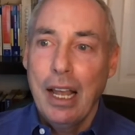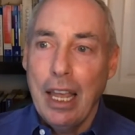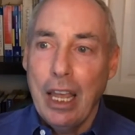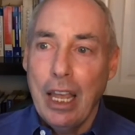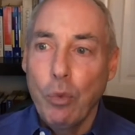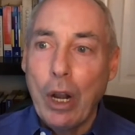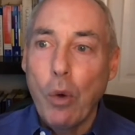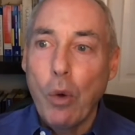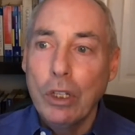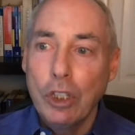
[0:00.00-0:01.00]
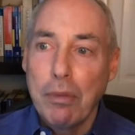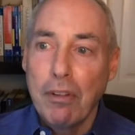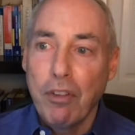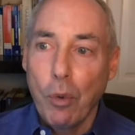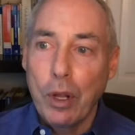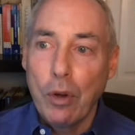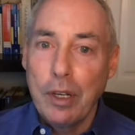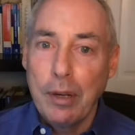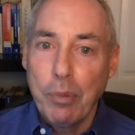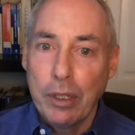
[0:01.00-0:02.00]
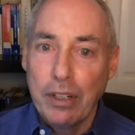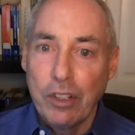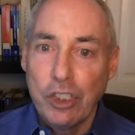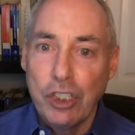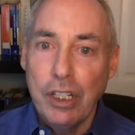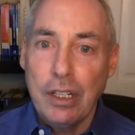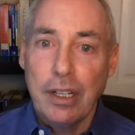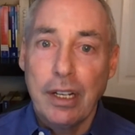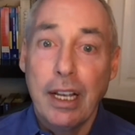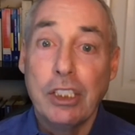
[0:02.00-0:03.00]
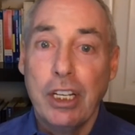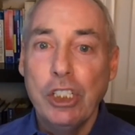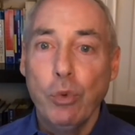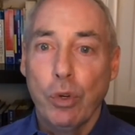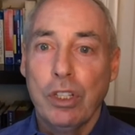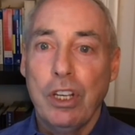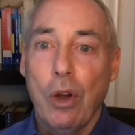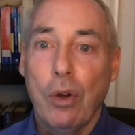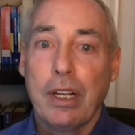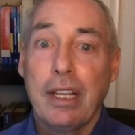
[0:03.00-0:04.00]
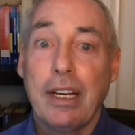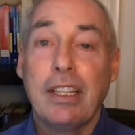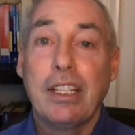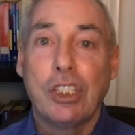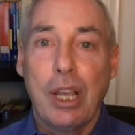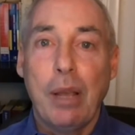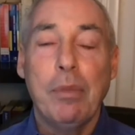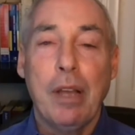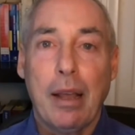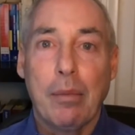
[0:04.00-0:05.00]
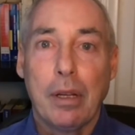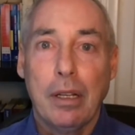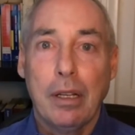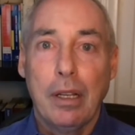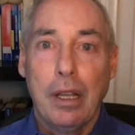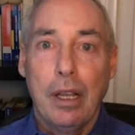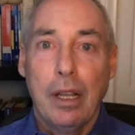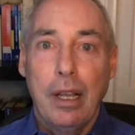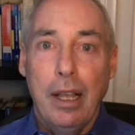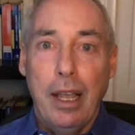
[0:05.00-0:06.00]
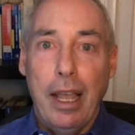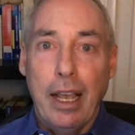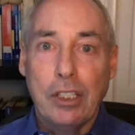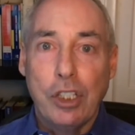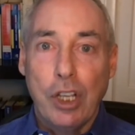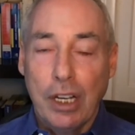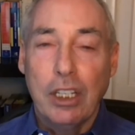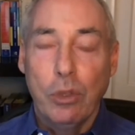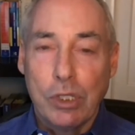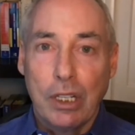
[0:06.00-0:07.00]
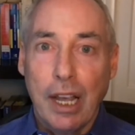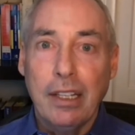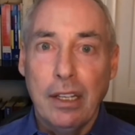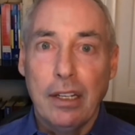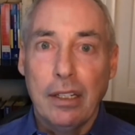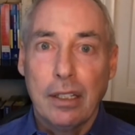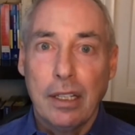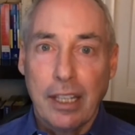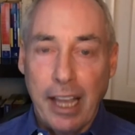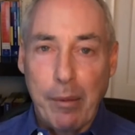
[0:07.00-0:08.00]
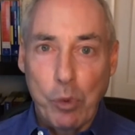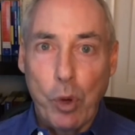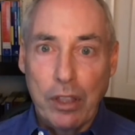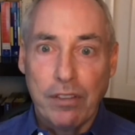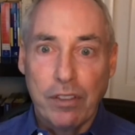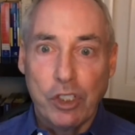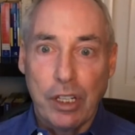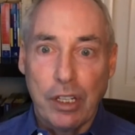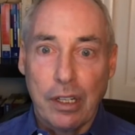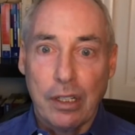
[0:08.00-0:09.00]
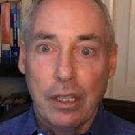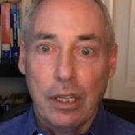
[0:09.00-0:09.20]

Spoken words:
And what I will note before we go deeper into Virginia is it is worth noting that at the same time, as Youngkin was elected in the Commonwealth of Virginia,